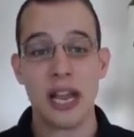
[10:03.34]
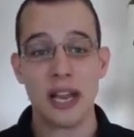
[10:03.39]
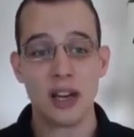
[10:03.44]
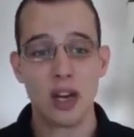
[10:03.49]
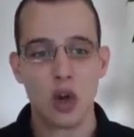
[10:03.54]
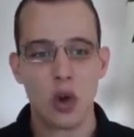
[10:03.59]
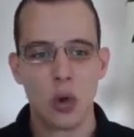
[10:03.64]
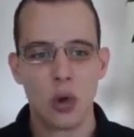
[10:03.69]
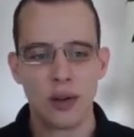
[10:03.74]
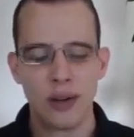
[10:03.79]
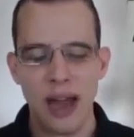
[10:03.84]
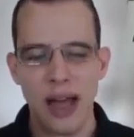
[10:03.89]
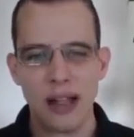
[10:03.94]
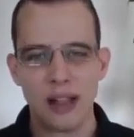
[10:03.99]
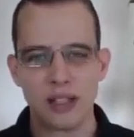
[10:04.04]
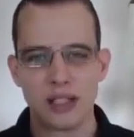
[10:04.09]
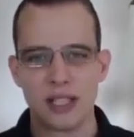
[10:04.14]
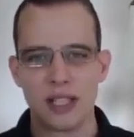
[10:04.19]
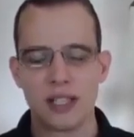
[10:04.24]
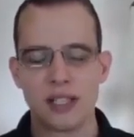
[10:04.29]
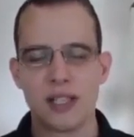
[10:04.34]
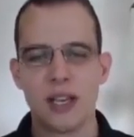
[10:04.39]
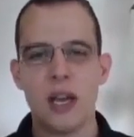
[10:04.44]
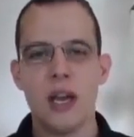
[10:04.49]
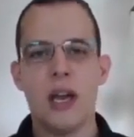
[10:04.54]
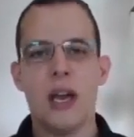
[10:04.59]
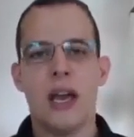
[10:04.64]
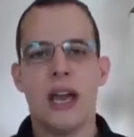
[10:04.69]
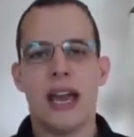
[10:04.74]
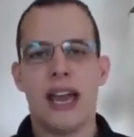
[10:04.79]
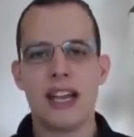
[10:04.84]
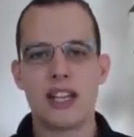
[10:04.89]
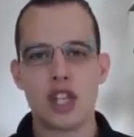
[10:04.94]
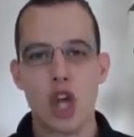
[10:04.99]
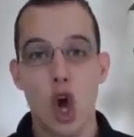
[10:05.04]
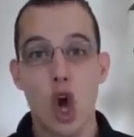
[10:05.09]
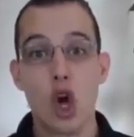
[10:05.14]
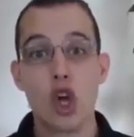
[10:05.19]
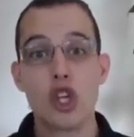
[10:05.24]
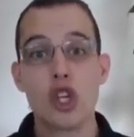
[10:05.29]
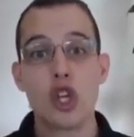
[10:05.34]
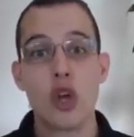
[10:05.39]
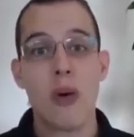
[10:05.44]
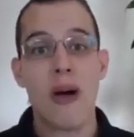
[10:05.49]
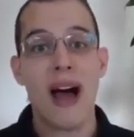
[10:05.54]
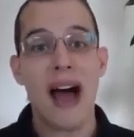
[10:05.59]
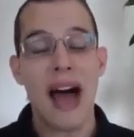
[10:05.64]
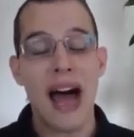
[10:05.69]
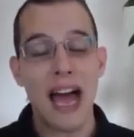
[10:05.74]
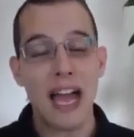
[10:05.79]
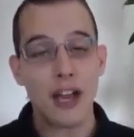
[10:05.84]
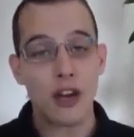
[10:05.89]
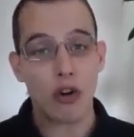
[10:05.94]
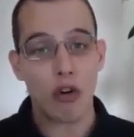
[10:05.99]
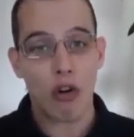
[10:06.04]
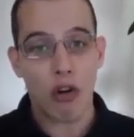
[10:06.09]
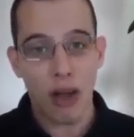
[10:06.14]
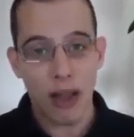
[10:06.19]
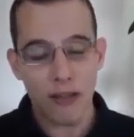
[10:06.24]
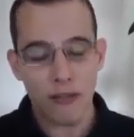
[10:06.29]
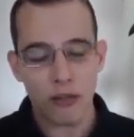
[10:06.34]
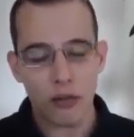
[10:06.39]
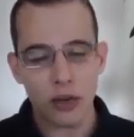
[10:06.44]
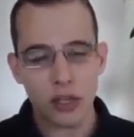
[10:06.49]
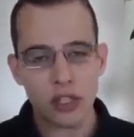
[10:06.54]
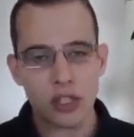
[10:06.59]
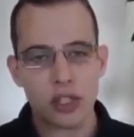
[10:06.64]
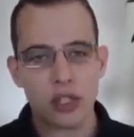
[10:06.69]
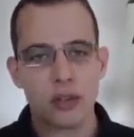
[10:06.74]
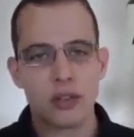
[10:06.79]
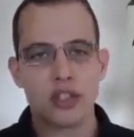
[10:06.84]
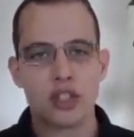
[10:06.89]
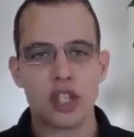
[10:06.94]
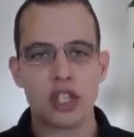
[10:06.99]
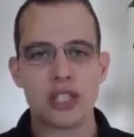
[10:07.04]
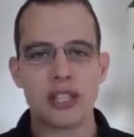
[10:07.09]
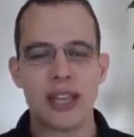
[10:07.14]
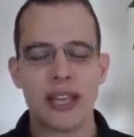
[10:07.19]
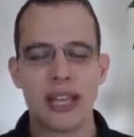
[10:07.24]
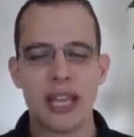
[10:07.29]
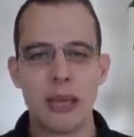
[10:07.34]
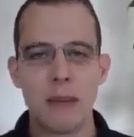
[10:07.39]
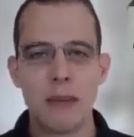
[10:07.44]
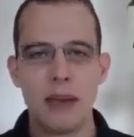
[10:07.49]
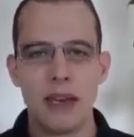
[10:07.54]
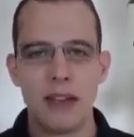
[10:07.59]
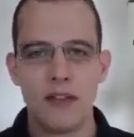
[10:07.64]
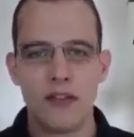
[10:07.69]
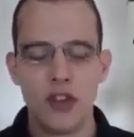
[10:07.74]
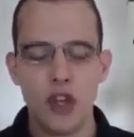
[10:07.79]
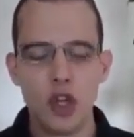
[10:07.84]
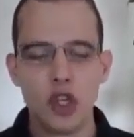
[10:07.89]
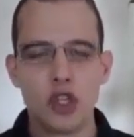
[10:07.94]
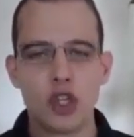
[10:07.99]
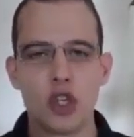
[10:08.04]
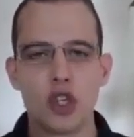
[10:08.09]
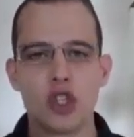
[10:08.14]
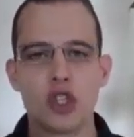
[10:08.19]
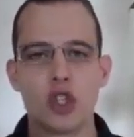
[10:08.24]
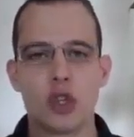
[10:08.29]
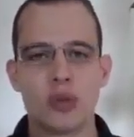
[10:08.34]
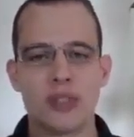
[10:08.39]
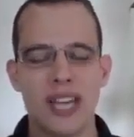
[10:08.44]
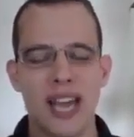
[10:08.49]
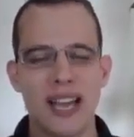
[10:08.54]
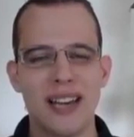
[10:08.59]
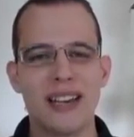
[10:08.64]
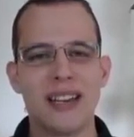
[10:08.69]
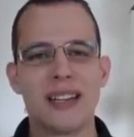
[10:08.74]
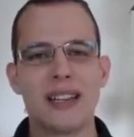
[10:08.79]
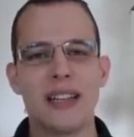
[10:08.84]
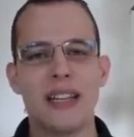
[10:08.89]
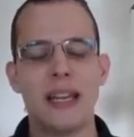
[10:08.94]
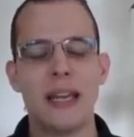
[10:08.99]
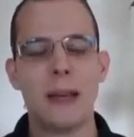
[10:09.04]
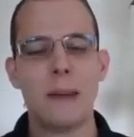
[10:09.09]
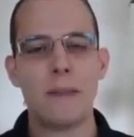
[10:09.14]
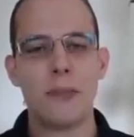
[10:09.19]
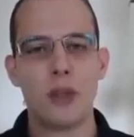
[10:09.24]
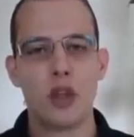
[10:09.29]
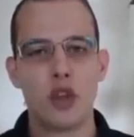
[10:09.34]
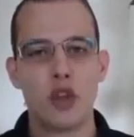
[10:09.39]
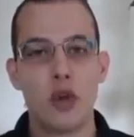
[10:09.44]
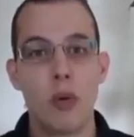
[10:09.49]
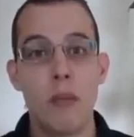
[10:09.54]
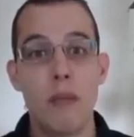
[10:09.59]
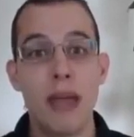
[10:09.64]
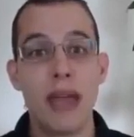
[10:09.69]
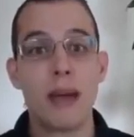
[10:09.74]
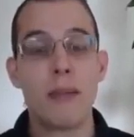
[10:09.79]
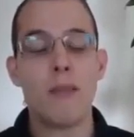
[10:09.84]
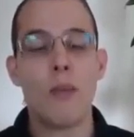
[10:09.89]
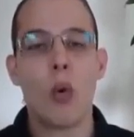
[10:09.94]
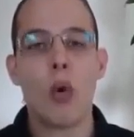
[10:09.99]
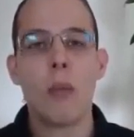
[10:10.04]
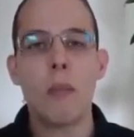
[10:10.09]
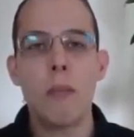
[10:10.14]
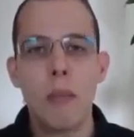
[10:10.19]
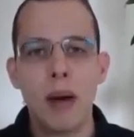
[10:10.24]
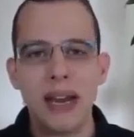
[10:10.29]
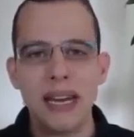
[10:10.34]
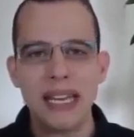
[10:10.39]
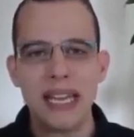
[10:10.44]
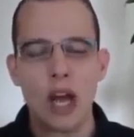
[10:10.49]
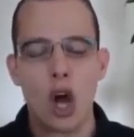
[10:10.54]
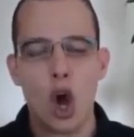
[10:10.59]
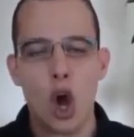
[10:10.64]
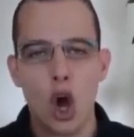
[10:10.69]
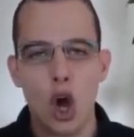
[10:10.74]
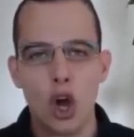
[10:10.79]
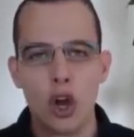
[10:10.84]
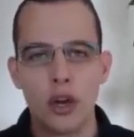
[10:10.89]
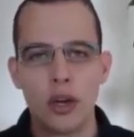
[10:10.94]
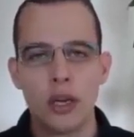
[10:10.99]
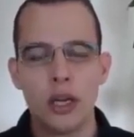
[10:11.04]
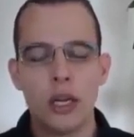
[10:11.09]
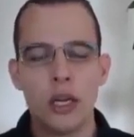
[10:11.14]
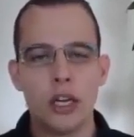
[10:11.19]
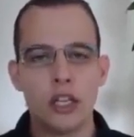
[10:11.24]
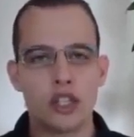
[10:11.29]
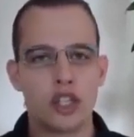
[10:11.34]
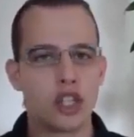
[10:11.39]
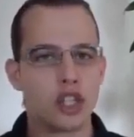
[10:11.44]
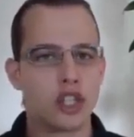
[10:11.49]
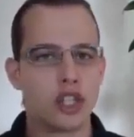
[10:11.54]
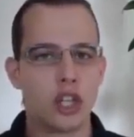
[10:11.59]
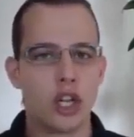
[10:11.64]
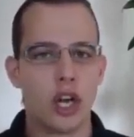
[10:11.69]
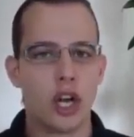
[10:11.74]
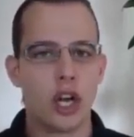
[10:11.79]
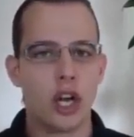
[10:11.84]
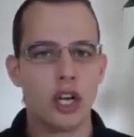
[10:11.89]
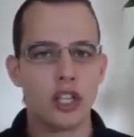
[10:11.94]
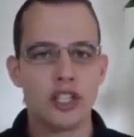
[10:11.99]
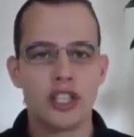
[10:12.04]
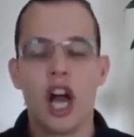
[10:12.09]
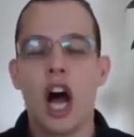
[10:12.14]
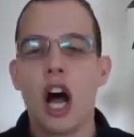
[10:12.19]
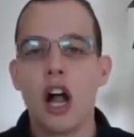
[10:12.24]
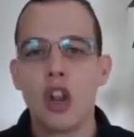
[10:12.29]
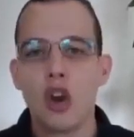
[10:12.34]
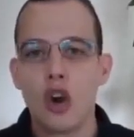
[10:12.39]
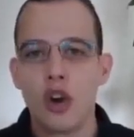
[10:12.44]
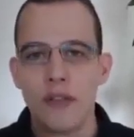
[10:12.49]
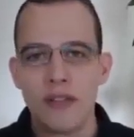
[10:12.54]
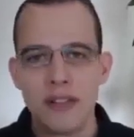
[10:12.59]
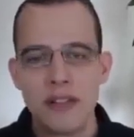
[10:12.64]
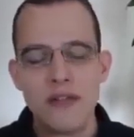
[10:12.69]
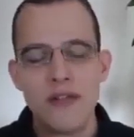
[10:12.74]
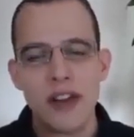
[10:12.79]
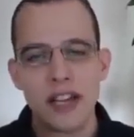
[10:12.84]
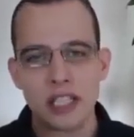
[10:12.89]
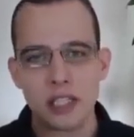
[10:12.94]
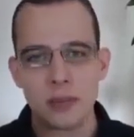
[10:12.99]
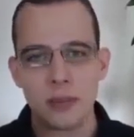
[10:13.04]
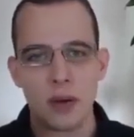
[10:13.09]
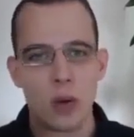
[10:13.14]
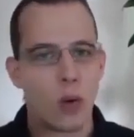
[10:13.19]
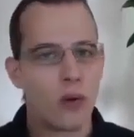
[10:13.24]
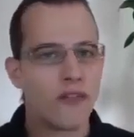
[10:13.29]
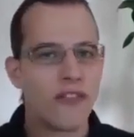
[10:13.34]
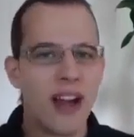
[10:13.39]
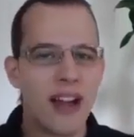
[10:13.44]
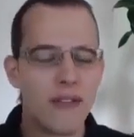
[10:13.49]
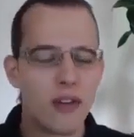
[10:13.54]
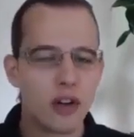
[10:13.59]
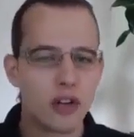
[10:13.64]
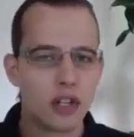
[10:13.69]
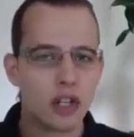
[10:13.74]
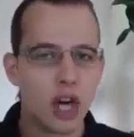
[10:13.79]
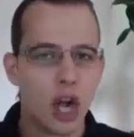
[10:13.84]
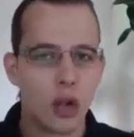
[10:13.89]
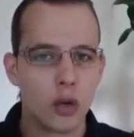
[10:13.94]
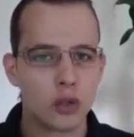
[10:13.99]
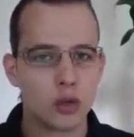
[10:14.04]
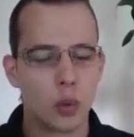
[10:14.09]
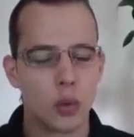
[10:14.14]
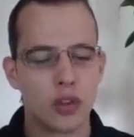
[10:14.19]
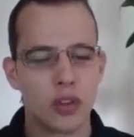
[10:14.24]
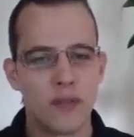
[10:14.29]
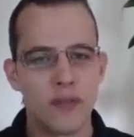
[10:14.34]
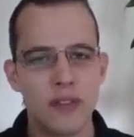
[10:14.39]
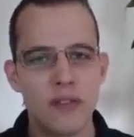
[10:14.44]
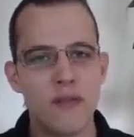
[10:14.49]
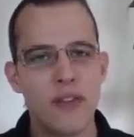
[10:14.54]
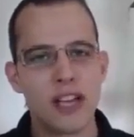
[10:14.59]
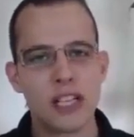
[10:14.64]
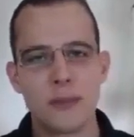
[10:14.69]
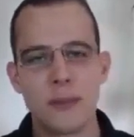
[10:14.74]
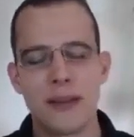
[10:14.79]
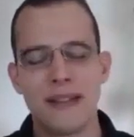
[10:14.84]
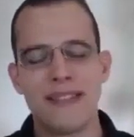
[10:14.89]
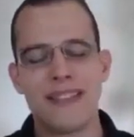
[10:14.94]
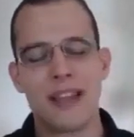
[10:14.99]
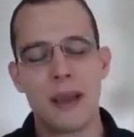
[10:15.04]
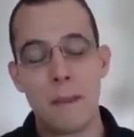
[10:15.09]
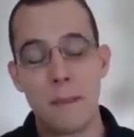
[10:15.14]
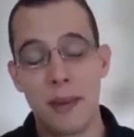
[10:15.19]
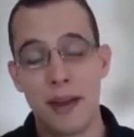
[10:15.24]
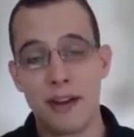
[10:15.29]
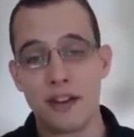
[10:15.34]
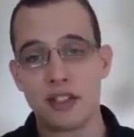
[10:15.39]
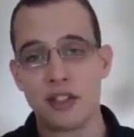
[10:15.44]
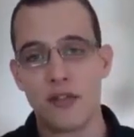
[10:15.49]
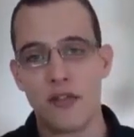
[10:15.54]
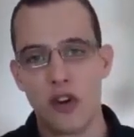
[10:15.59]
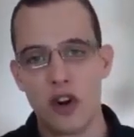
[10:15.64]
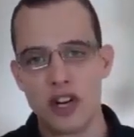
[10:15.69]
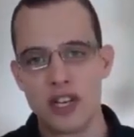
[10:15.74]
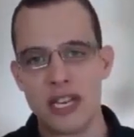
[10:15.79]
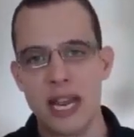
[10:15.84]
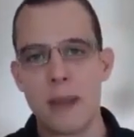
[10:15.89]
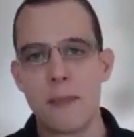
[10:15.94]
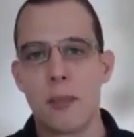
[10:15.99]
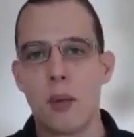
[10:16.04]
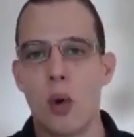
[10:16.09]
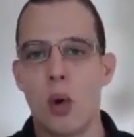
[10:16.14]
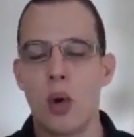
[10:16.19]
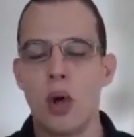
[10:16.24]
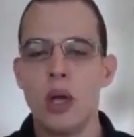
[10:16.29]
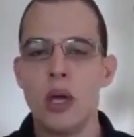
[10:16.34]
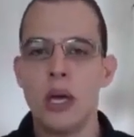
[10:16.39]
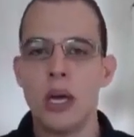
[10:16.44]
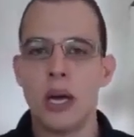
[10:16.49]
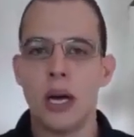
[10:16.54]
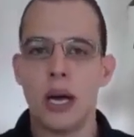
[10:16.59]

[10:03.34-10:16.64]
technical analysis. It's also higher leverage, just like E-mini futures. So technically, you make more money on just a dollar of investment or $500 worth of investment compared to, for example,